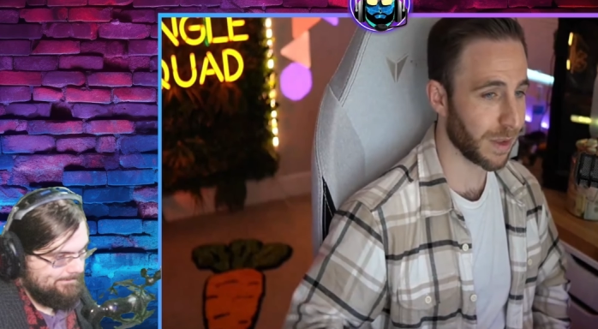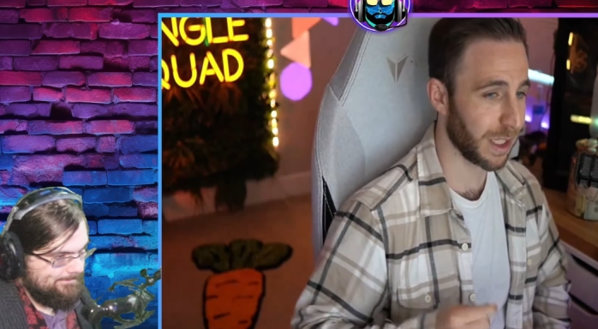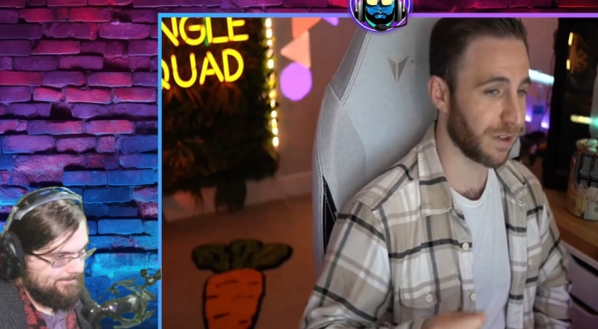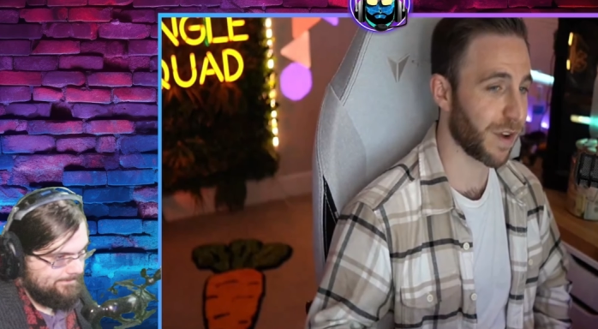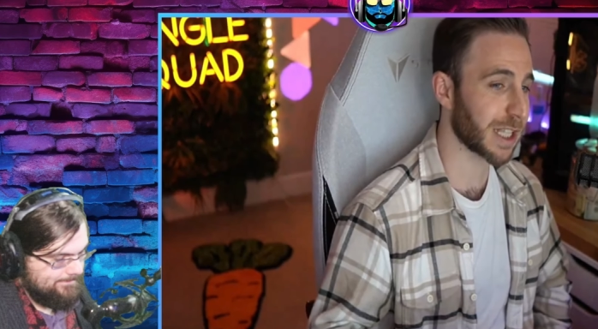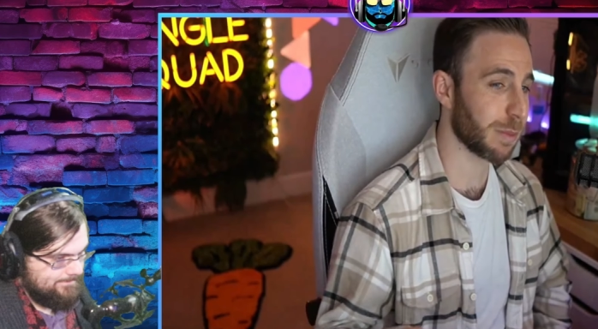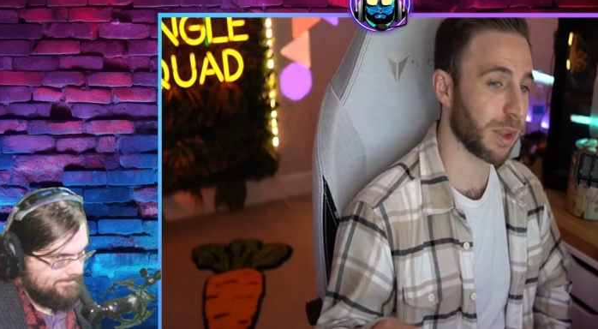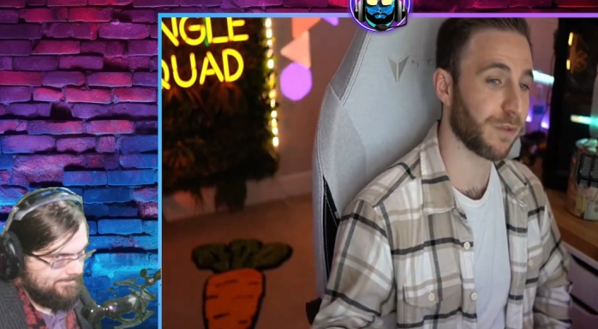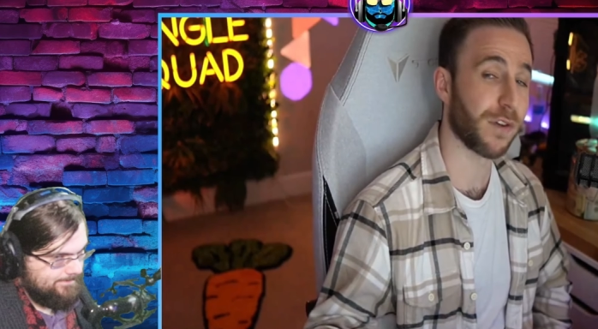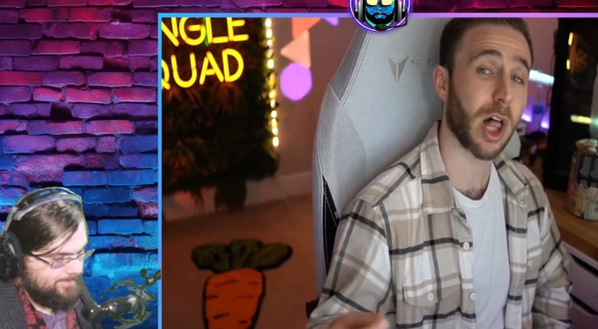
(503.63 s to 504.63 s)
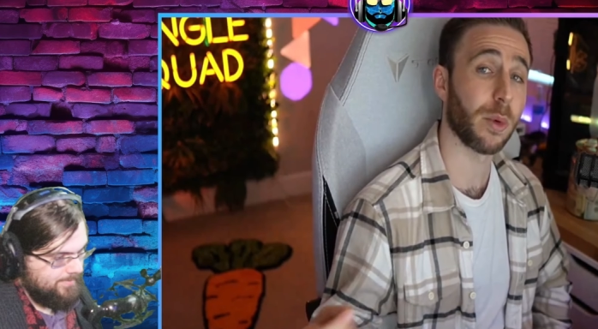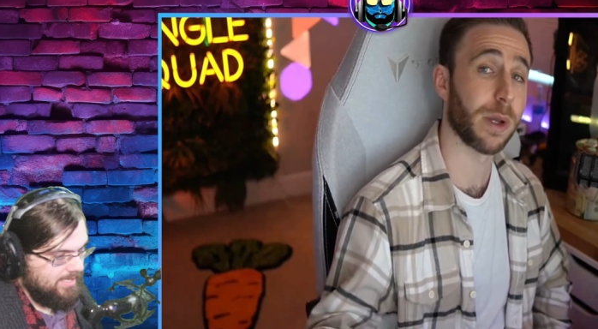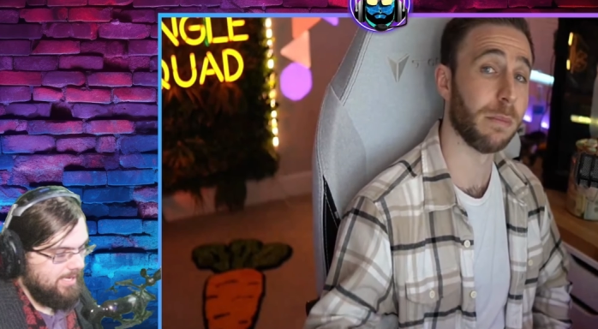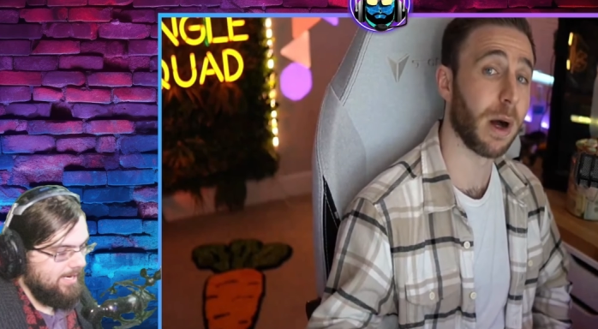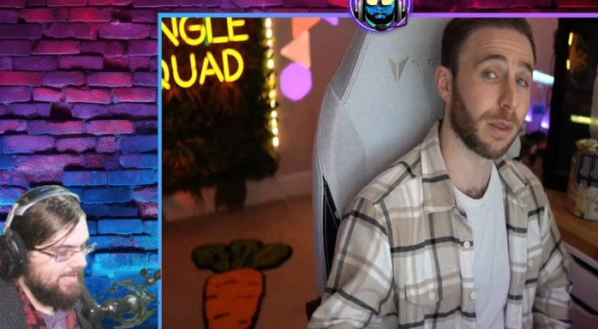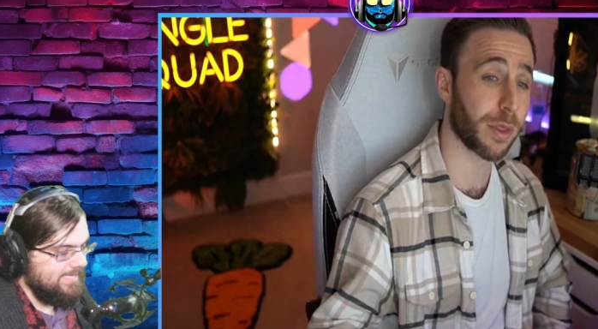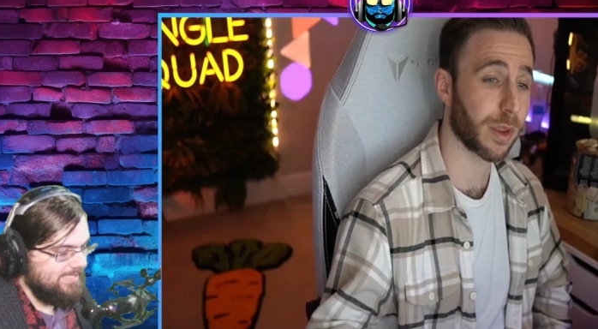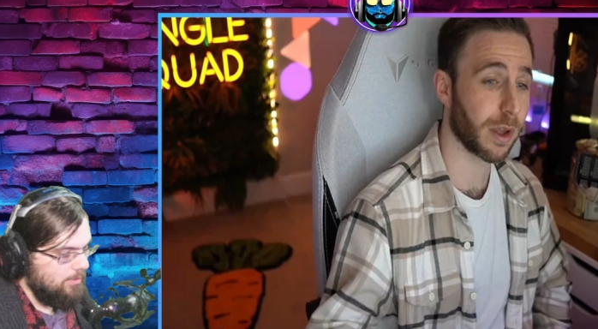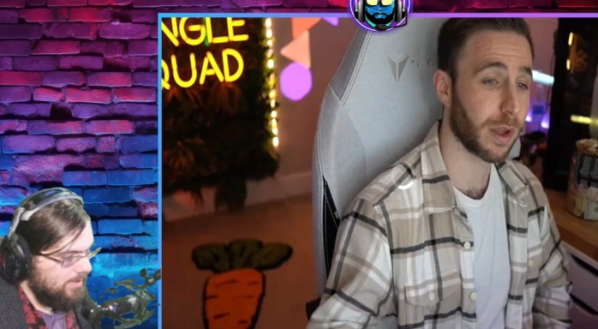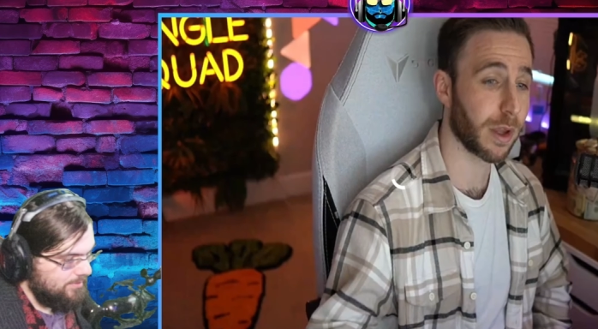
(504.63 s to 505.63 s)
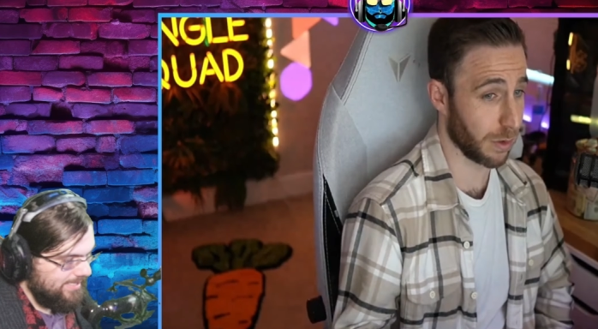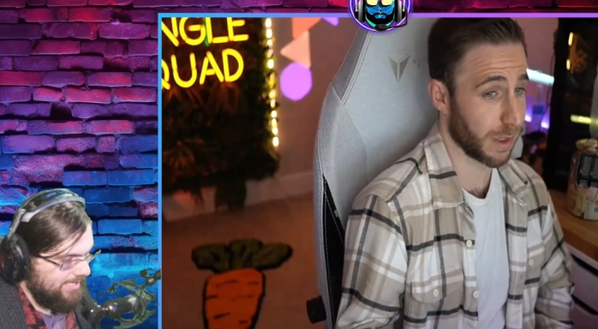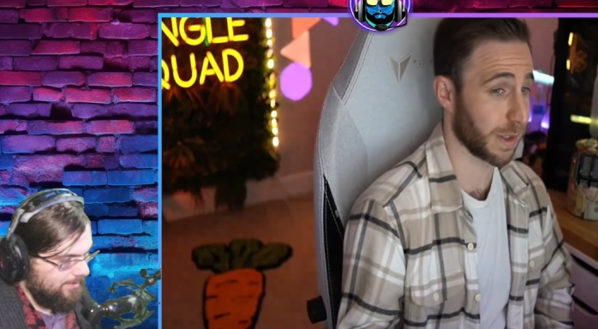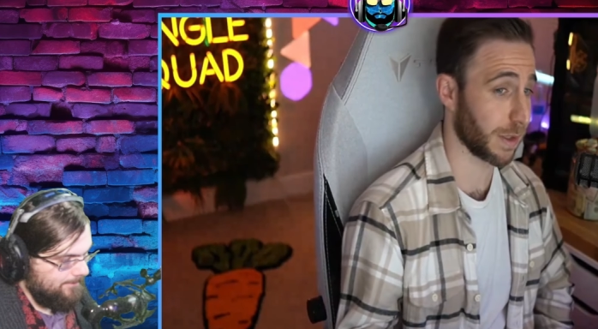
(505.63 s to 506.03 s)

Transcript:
Speaker 1: The investment the following month. Okay, that's not what I want to